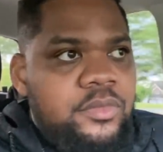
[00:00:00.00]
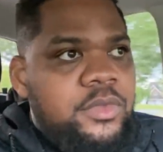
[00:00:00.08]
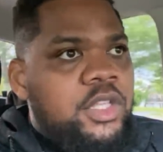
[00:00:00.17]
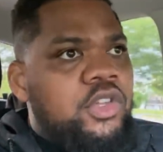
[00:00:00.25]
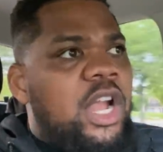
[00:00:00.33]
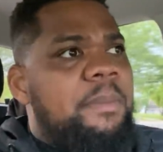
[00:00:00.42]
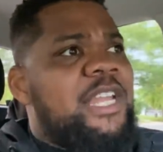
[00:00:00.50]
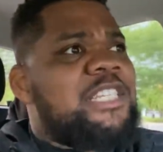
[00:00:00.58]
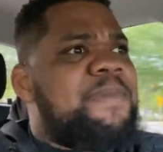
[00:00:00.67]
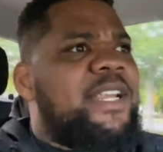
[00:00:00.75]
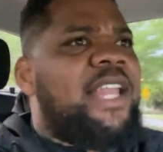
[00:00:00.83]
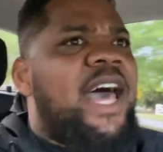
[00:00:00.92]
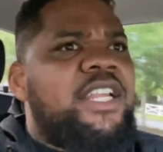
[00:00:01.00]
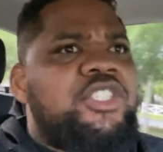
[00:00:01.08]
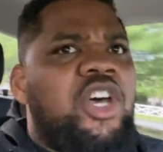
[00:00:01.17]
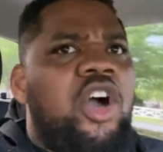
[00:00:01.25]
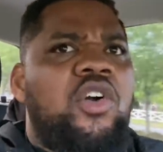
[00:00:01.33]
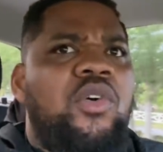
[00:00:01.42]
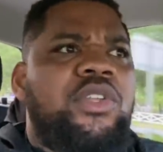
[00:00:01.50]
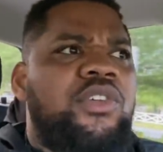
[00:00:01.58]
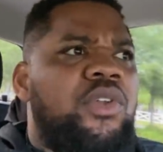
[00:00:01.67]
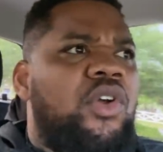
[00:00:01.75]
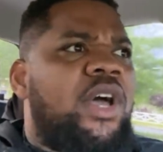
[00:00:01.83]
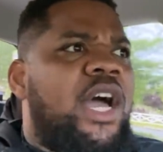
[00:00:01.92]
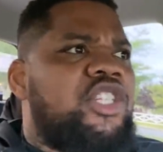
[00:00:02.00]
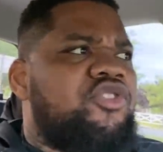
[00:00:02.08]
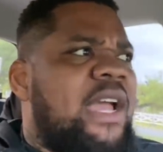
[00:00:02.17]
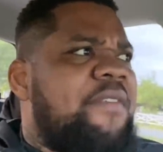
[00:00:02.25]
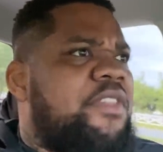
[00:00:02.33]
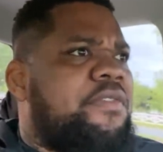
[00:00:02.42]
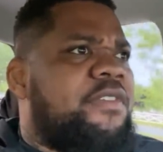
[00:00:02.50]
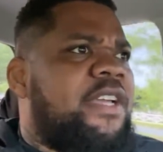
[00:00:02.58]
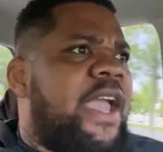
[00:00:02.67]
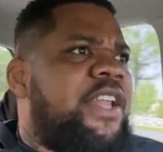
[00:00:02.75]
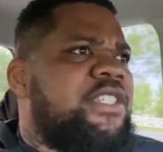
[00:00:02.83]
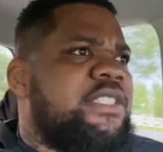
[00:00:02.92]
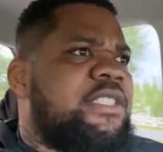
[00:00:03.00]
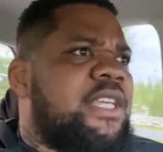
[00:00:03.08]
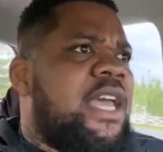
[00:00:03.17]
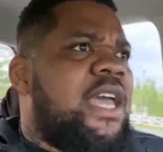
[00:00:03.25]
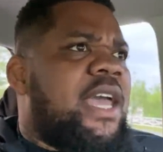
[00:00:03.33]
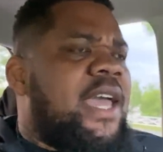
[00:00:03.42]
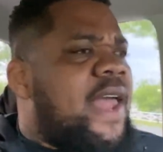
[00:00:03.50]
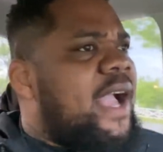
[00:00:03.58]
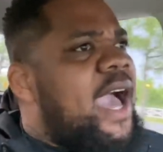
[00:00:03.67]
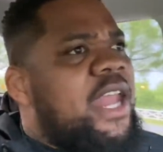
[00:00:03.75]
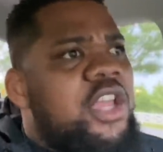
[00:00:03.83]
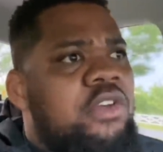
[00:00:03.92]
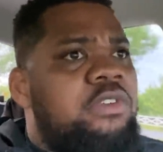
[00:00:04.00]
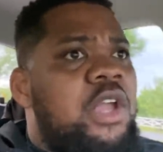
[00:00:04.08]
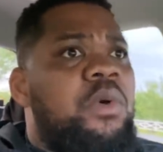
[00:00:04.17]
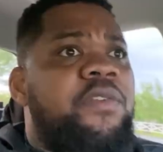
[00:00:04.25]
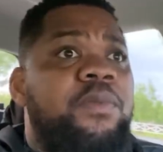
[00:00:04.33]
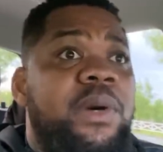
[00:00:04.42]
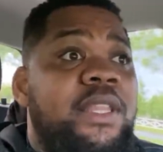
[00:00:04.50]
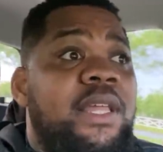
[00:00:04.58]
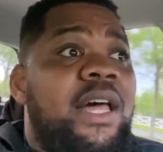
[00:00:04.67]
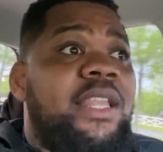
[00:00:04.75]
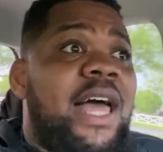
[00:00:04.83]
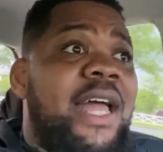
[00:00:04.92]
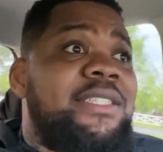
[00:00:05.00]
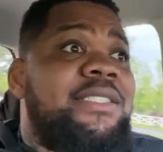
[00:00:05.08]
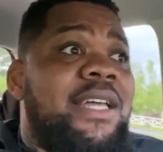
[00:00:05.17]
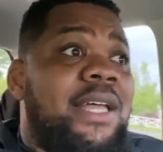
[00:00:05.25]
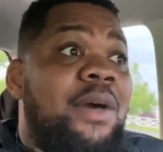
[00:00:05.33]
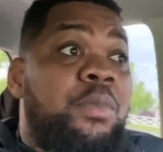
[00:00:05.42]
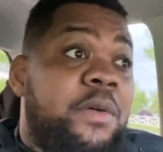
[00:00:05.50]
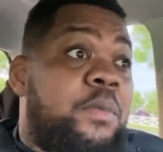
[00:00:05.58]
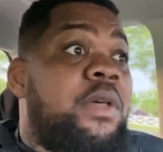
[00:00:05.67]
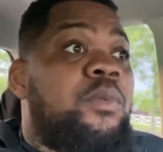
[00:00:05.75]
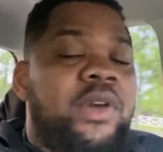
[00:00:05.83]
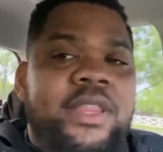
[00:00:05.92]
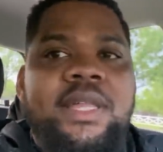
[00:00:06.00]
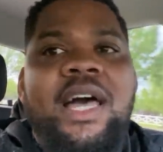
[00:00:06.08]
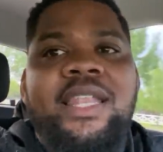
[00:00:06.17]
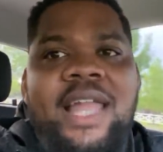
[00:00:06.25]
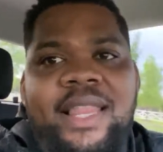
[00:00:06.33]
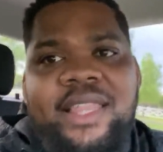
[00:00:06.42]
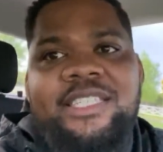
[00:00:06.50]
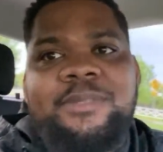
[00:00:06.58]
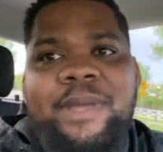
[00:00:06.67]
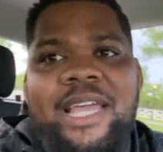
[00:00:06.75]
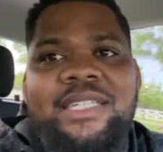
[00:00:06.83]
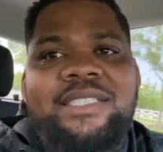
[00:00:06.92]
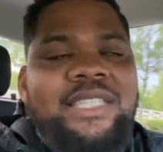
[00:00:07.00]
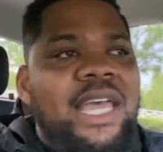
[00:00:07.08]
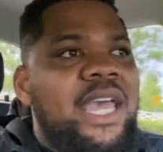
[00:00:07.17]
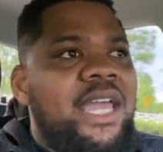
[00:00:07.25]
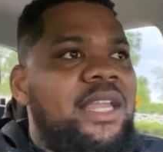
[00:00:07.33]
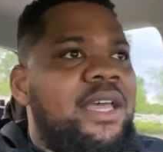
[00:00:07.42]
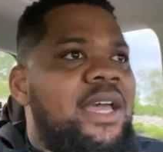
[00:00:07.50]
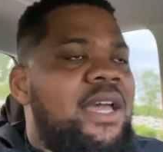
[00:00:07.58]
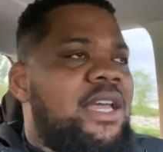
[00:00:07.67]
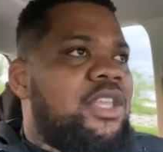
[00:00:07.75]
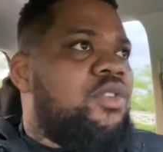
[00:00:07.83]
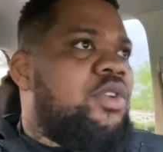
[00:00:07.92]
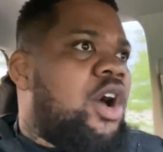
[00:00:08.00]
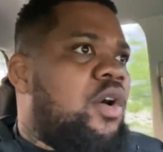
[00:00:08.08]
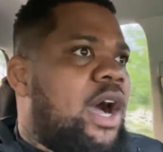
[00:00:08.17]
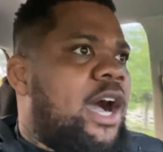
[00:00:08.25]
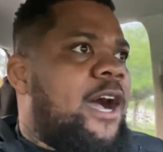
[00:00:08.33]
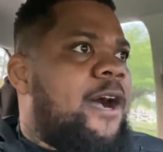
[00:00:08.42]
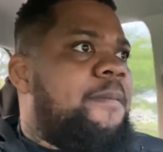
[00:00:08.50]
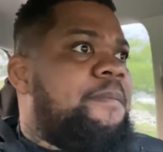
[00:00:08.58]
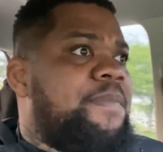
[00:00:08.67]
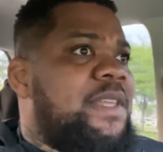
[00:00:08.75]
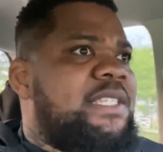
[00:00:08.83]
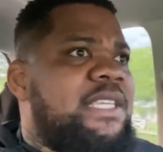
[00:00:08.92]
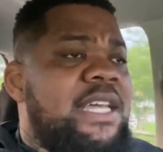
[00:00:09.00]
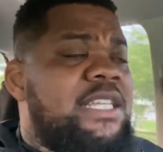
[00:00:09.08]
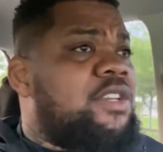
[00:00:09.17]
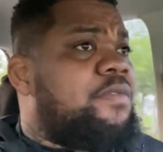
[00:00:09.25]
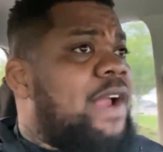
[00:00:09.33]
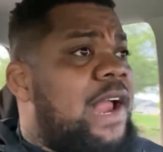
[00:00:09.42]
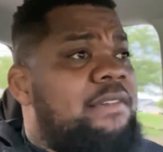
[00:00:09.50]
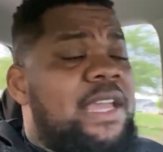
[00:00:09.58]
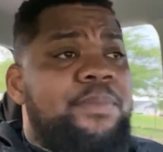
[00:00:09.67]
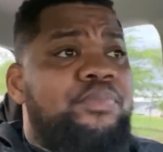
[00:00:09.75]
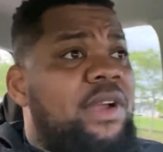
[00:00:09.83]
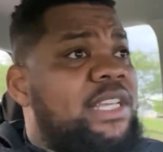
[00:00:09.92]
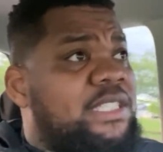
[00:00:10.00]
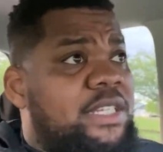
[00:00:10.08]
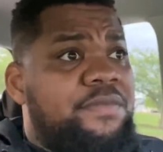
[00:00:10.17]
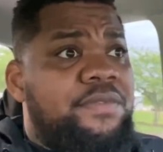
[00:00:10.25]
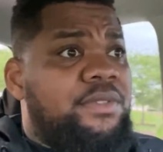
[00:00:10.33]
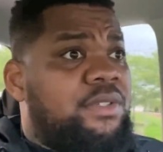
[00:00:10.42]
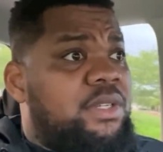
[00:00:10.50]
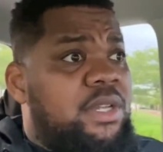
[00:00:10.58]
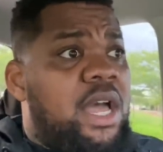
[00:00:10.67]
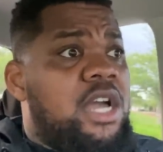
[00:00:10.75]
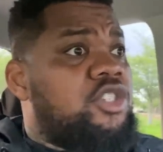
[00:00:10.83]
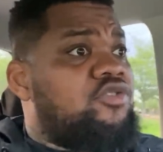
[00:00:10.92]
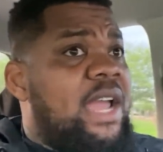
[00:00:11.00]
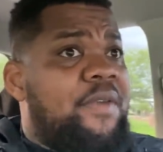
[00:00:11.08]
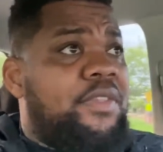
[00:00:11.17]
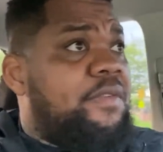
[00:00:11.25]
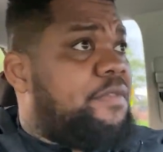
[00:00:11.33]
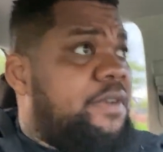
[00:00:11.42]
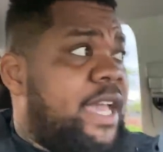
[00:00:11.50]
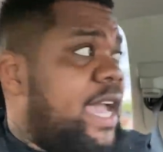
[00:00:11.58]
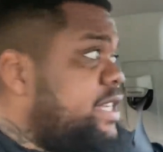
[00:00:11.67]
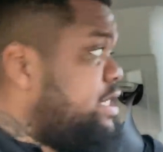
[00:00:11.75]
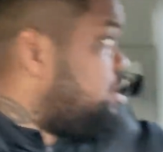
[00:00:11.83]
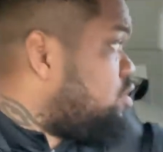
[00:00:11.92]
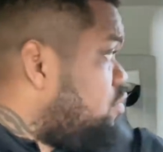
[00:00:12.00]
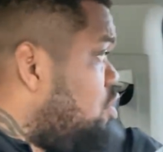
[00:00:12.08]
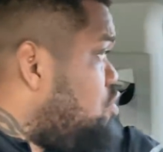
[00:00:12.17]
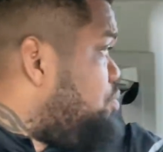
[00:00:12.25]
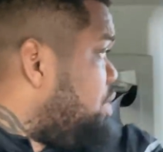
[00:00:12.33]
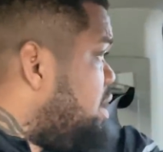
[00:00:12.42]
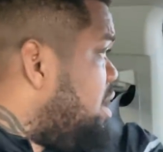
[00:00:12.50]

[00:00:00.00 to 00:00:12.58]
what I mean? It's been a lot of talk on, you know, the undrafted free agents. And I got to agree with a lot that's being said. You know, this is a very impressive undrafted free agents group.